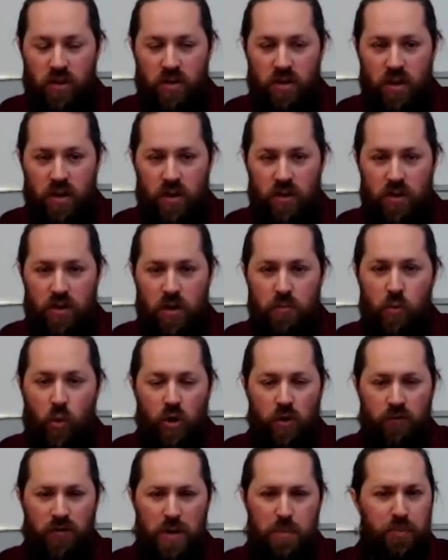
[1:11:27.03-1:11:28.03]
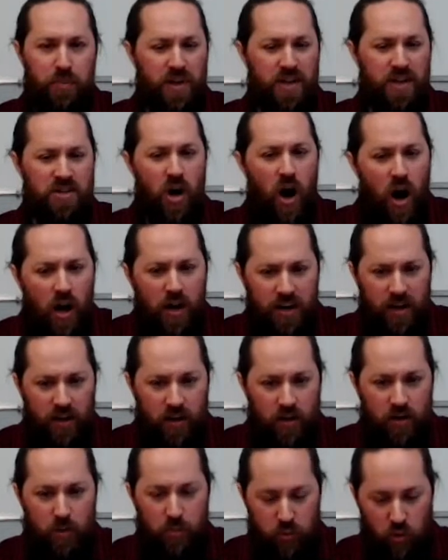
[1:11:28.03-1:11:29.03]
uh, a more of a
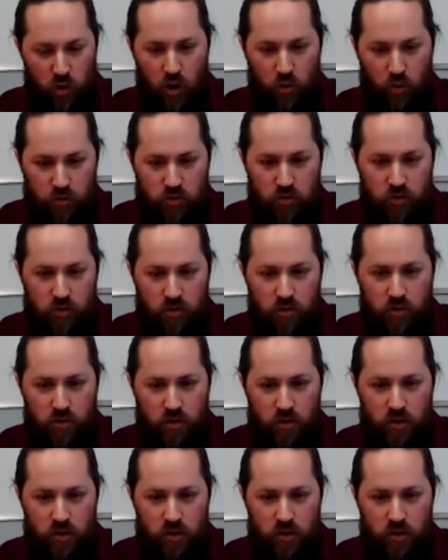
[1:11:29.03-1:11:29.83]
Platonic approach.